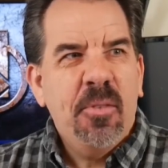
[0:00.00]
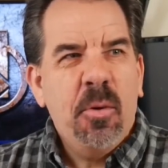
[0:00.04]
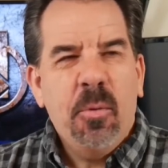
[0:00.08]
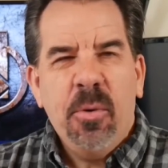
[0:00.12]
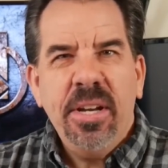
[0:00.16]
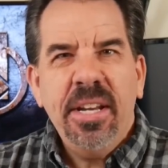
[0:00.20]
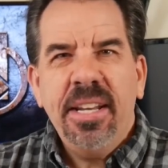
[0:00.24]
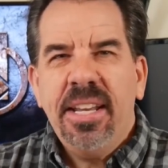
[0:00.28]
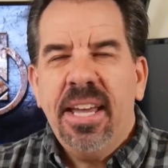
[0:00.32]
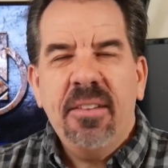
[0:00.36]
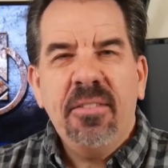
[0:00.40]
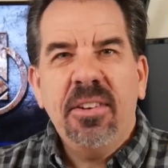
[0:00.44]

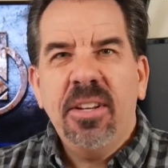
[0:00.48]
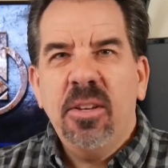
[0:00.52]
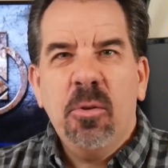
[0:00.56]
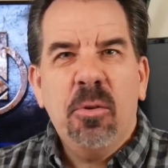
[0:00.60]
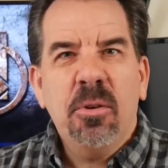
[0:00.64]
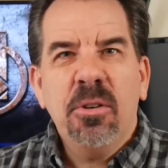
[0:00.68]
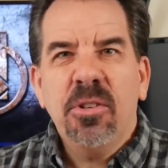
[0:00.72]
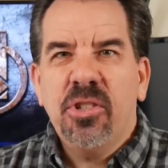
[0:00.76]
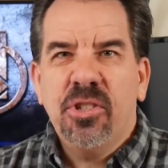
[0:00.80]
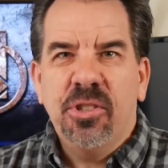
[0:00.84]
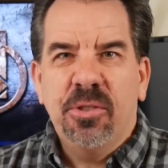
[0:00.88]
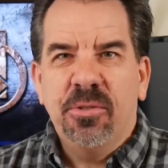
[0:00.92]
We didn't have any
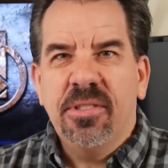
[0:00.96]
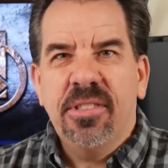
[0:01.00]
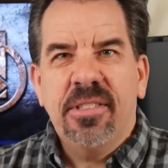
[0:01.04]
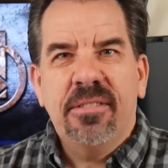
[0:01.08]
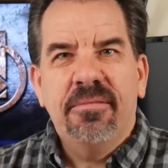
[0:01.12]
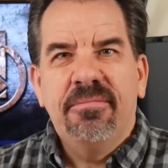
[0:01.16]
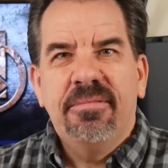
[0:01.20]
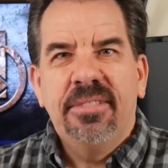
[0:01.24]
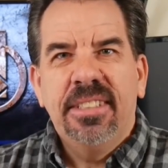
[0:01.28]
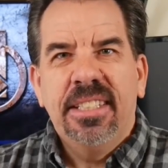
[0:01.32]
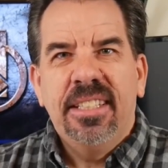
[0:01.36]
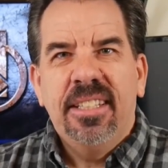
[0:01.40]
orange
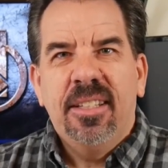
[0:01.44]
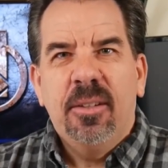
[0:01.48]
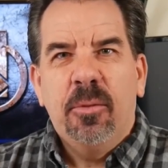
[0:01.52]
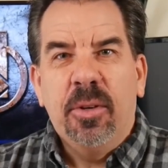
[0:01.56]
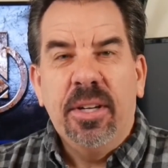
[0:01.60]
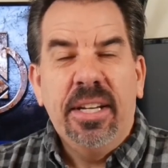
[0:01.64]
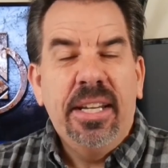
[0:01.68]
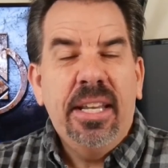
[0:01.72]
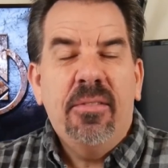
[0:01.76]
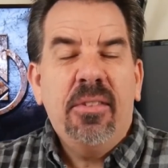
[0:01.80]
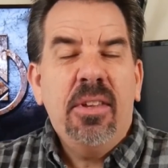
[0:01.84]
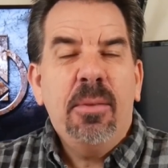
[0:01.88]
juice.
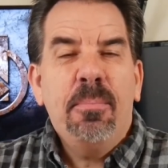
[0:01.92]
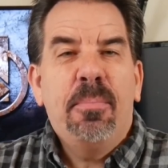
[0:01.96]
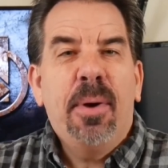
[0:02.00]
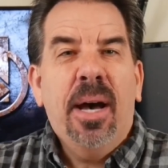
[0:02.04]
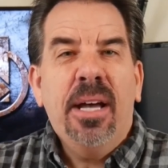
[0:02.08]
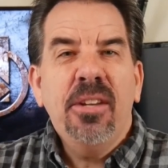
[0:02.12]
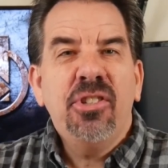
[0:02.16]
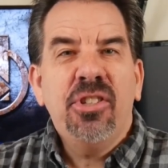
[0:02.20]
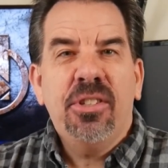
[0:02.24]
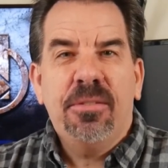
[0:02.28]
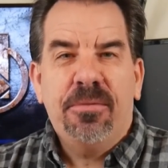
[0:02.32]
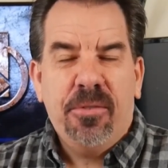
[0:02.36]
We didn't have any
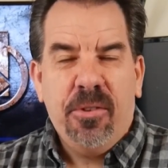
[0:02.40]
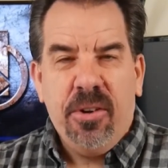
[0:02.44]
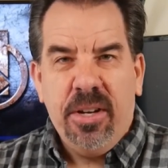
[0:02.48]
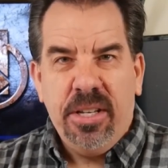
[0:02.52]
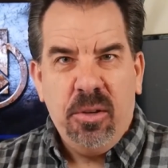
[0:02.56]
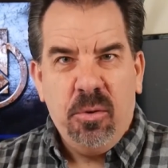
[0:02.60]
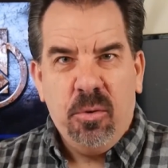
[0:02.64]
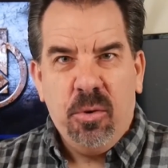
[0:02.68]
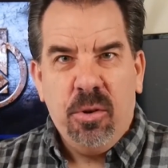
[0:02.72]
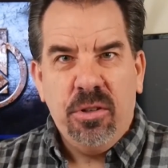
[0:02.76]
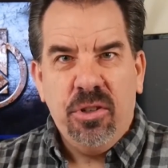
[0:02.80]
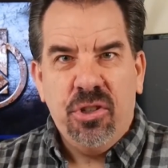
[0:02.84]
budget for
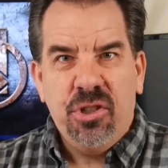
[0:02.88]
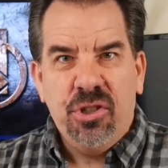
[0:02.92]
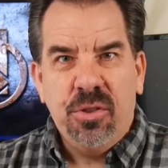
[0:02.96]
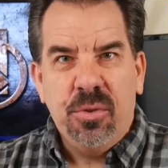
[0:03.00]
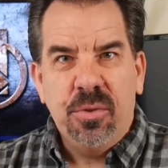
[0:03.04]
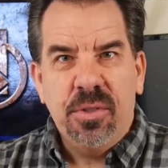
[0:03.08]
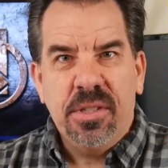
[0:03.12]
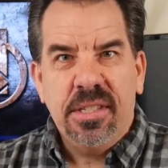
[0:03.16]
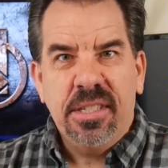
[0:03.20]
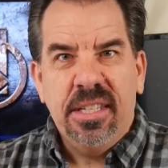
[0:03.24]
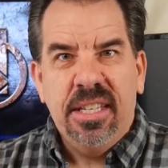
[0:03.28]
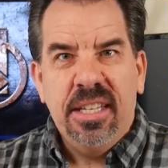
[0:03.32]
any orange
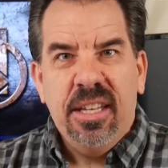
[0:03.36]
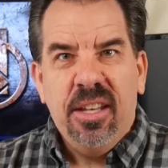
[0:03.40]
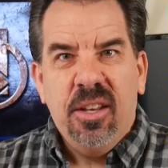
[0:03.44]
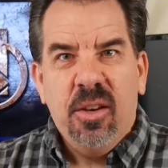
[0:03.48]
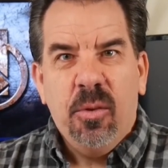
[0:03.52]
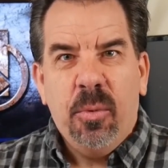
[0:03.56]
juice.